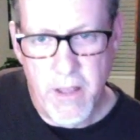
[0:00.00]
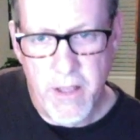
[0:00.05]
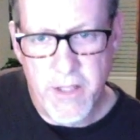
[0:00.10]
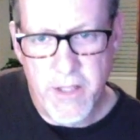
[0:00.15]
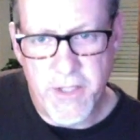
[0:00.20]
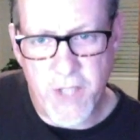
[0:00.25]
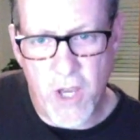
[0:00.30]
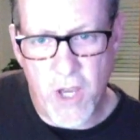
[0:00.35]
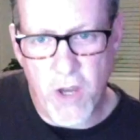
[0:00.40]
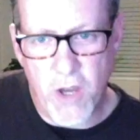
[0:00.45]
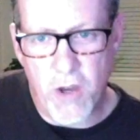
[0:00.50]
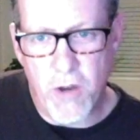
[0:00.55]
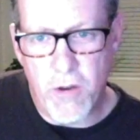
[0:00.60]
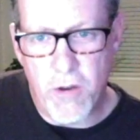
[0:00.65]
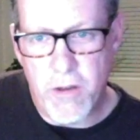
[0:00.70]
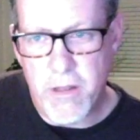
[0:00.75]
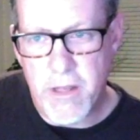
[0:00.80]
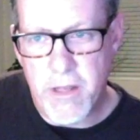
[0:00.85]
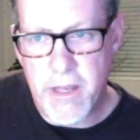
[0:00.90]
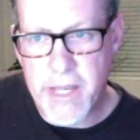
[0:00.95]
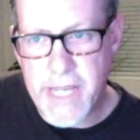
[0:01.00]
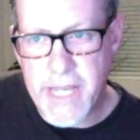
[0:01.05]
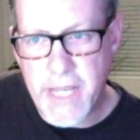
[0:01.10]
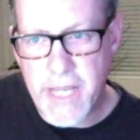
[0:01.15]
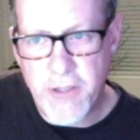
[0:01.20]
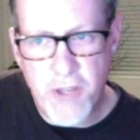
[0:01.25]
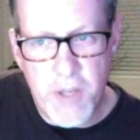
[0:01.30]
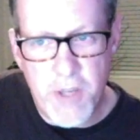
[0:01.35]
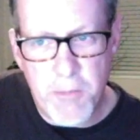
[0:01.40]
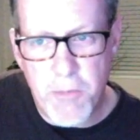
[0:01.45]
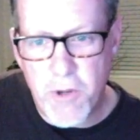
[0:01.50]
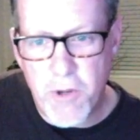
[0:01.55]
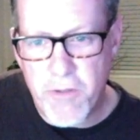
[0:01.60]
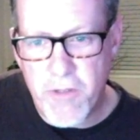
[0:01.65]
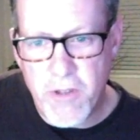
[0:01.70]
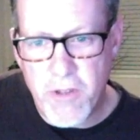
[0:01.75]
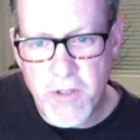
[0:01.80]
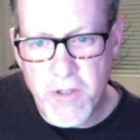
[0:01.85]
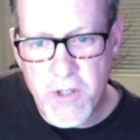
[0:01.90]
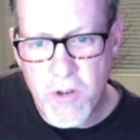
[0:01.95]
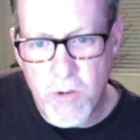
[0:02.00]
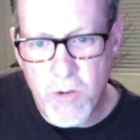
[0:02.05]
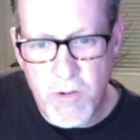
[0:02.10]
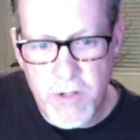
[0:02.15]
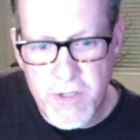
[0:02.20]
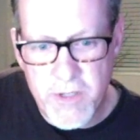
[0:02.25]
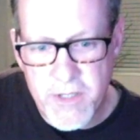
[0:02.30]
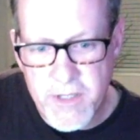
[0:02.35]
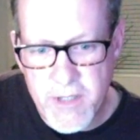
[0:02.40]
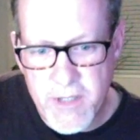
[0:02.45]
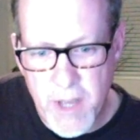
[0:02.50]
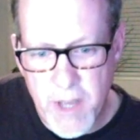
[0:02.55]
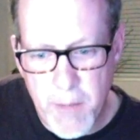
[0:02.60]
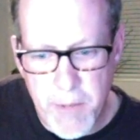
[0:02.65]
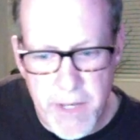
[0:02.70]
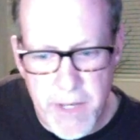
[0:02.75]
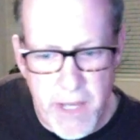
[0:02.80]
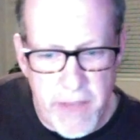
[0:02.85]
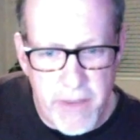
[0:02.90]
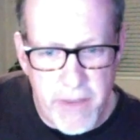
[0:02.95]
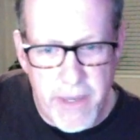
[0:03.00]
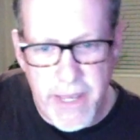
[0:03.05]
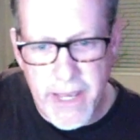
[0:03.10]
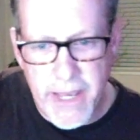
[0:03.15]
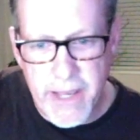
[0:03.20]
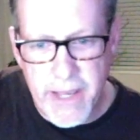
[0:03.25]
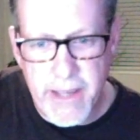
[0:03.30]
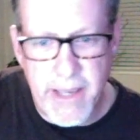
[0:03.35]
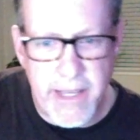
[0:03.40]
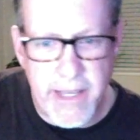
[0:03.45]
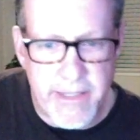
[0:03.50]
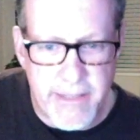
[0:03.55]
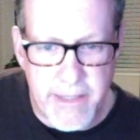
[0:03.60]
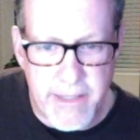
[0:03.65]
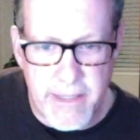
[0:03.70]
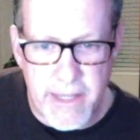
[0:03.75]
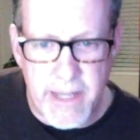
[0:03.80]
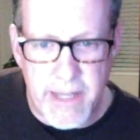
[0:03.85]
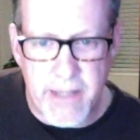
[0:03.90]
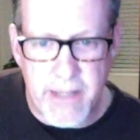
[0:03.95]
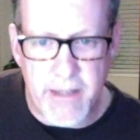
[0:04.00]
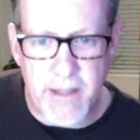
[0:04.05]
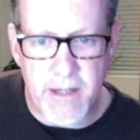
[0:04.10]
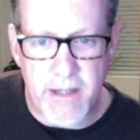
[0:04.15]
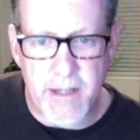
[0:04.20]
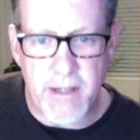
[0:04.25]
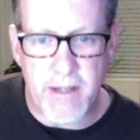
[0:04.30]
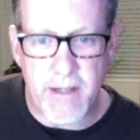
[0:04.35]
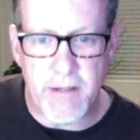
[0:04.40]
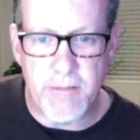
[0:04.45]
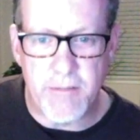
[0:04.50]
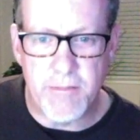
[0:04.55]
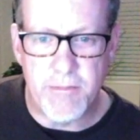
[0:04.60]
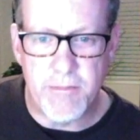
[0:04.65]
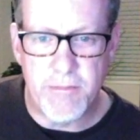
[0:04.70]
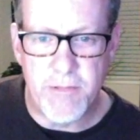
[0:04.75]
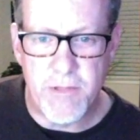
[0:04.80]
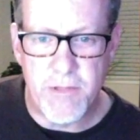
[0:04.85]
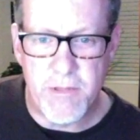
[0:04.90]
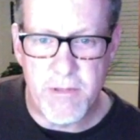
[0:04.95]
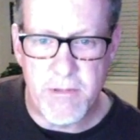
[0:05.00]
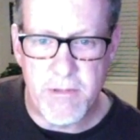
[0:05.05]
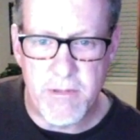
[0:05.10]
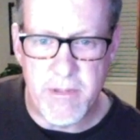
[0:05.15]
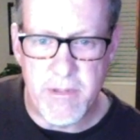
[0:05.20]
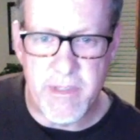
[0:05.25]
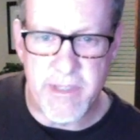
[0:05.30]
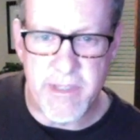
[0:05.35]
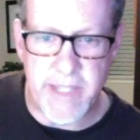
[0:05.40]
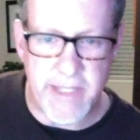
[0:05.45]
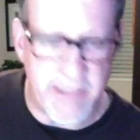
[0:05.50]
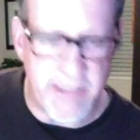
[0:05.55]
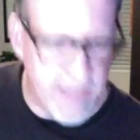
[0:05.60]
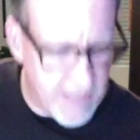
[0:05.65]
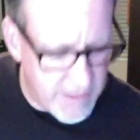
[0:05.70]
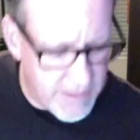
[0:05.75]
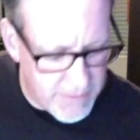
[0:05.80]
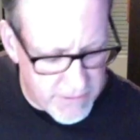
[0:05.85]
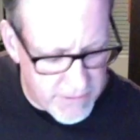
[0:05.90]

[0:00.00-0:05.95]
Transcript: So again, you can move those chords up and down the neck as in that C.C.